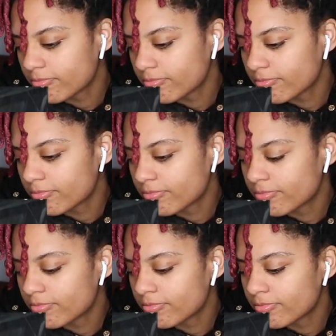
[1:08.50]

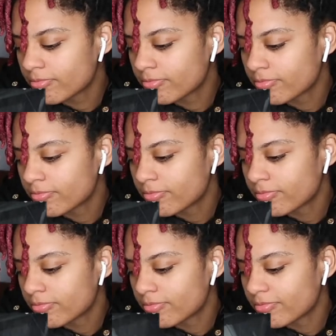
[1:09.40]

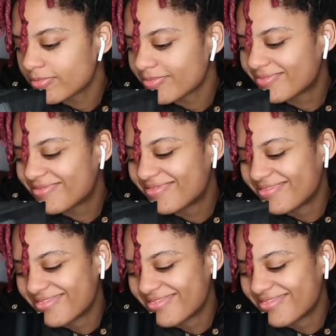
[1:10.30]
This person isn't speaking.